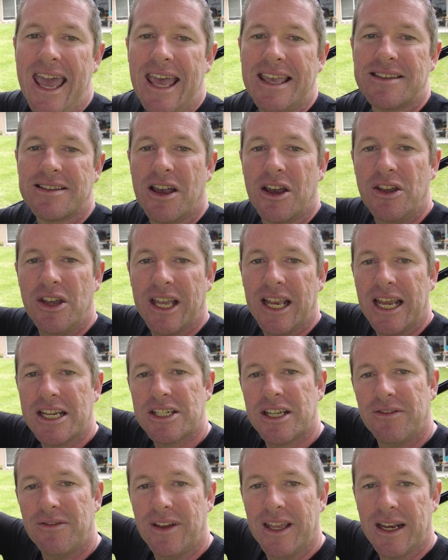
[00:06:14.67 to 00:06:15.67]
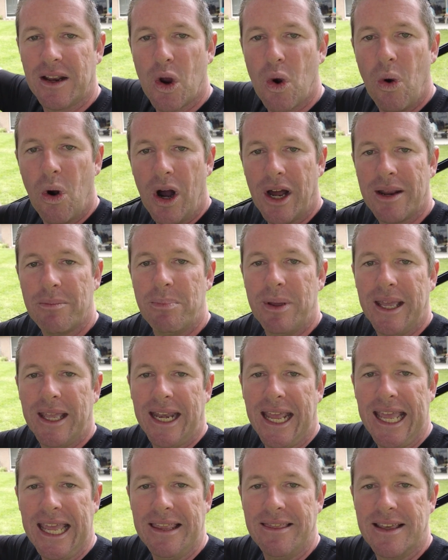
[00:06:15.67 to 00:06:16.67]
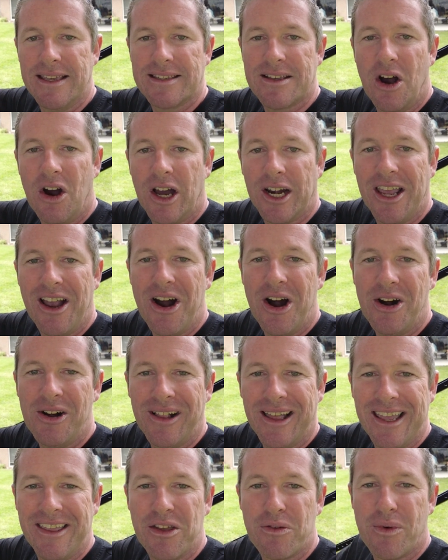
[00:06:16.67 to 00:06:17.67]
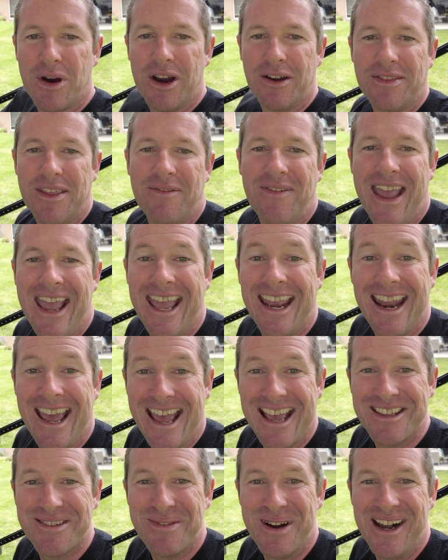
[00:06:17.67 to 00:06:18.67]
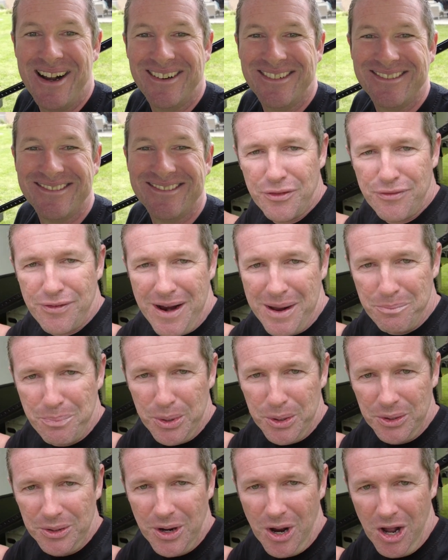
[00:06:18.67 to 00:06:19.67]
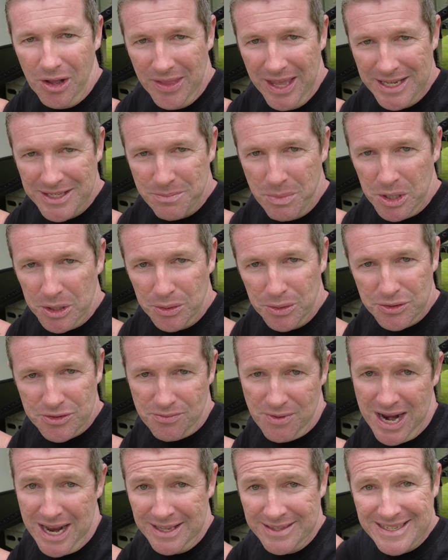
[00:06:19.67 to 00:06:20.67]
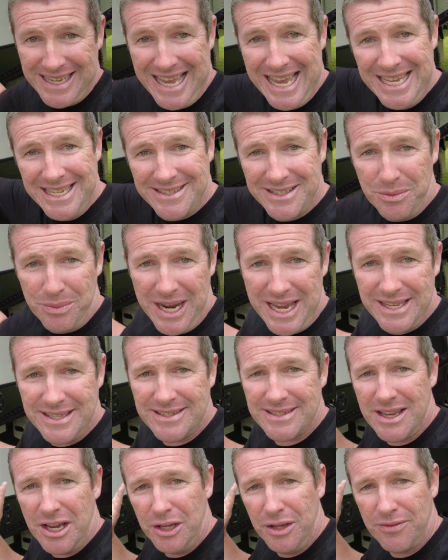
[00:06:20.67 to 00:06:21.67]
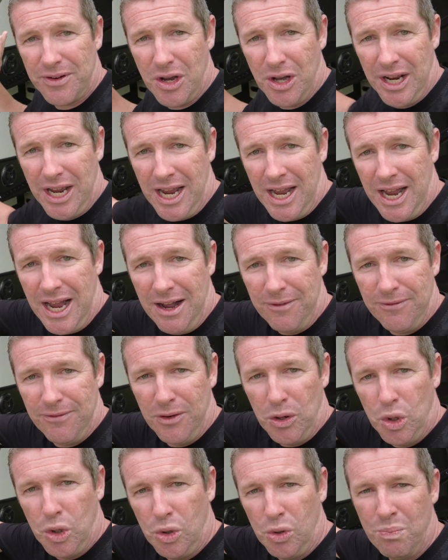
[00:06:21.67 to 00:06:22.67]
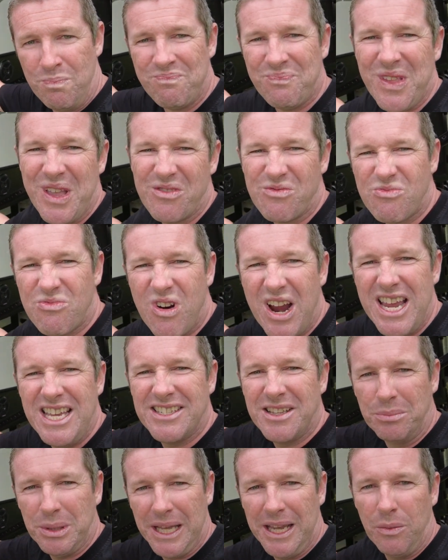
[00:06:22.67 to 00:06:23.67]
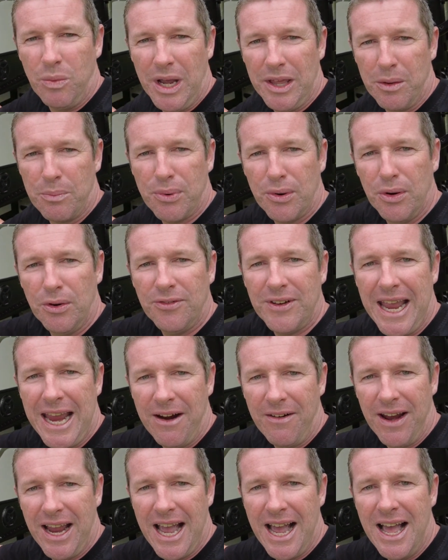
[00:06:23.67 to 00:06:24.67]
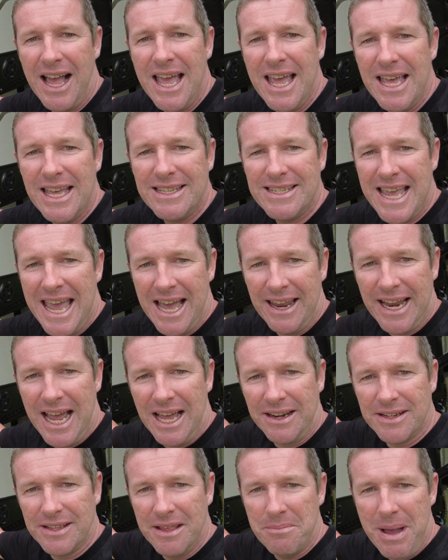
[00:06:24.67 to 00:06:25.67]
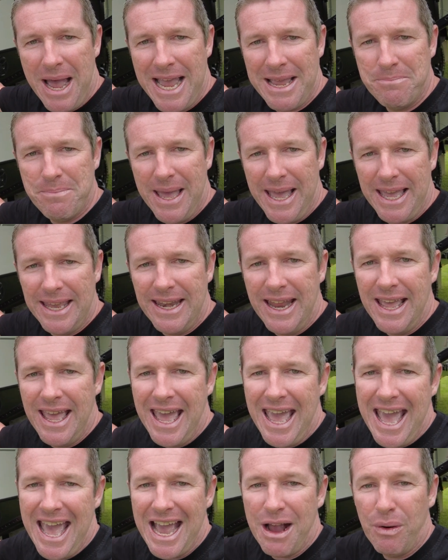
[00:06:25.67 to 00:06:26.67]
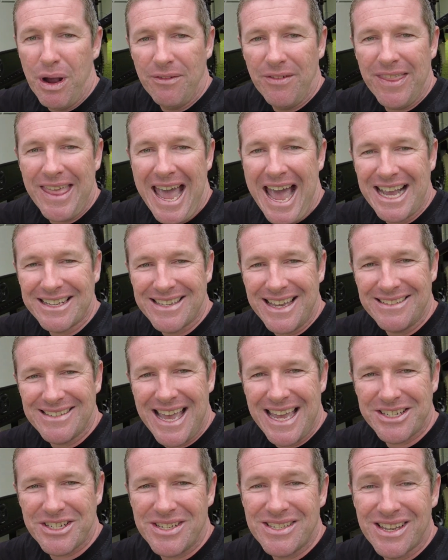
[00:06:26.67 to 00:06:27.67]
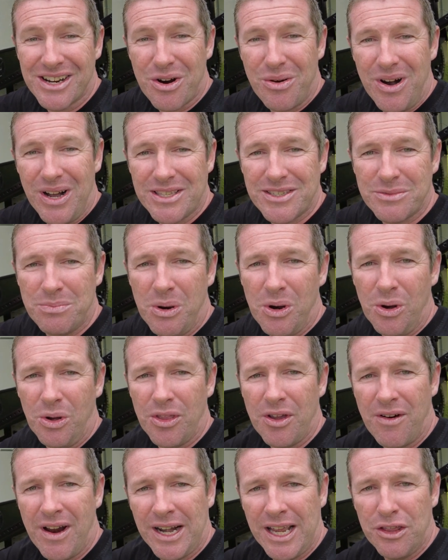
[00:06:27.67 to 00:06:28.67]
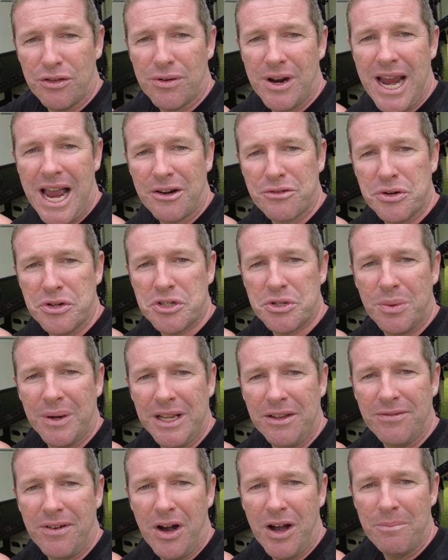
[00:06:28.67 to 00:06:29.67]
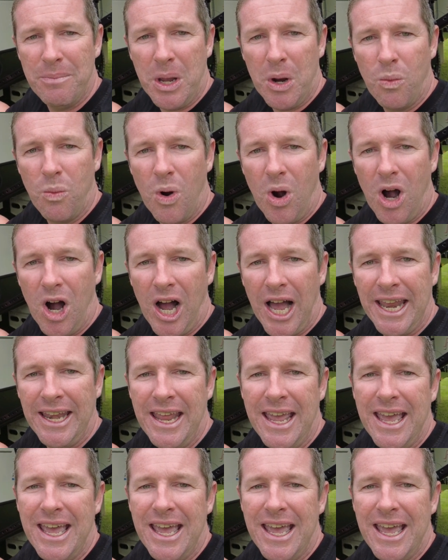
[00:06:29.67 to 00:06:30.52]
So you can actually fit quite a bit in this hidey hole in the rear of the van as well. front boot on these models runs east to west. So you've got a full, reasonably weatherproof area down under the main bed. However, the access hatches are quite small. They're only 325mm wide.